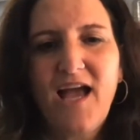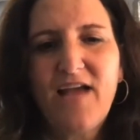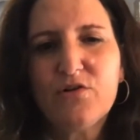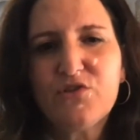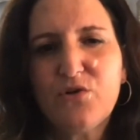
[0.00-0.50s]

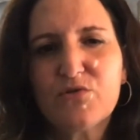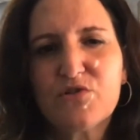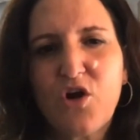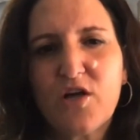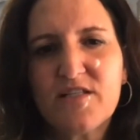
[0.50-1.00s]
I also know
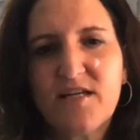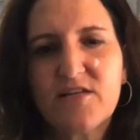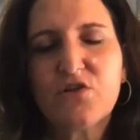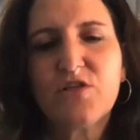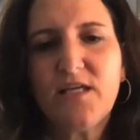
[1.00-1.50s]

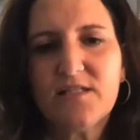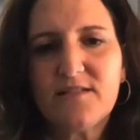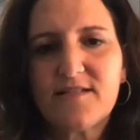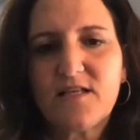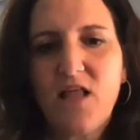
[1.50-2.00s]
Scarsdale's looking
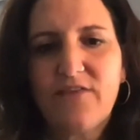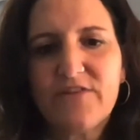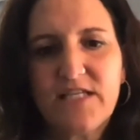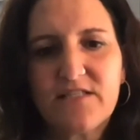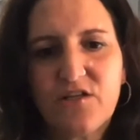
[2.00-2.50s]
into saliva
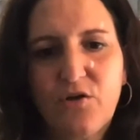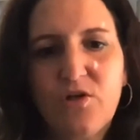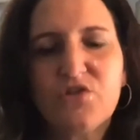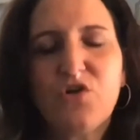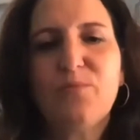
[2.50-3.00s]
testing
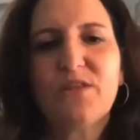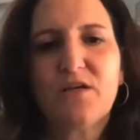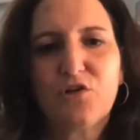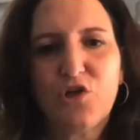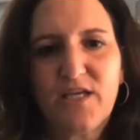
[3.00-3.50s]
also, but
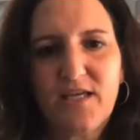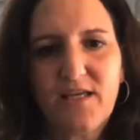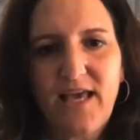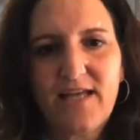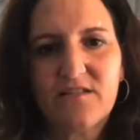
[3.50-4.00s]
they're
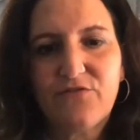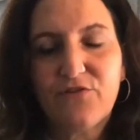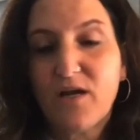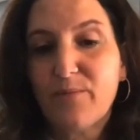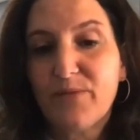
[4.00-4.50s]
looking at a
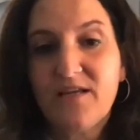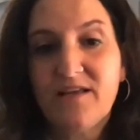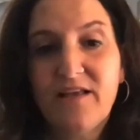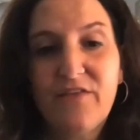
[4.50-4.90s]
different company.